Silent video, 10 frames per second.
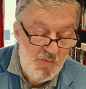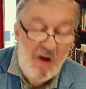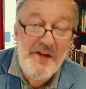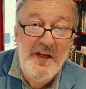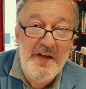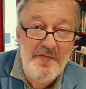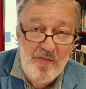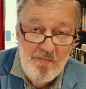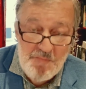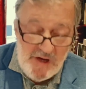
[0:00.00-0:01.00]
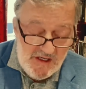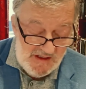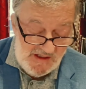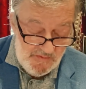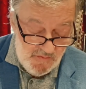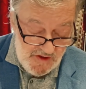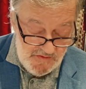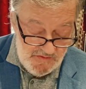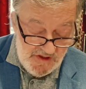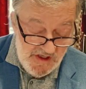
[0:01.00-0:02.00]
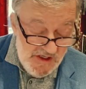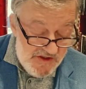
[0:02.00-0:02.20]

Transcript: running from Berkeley Road,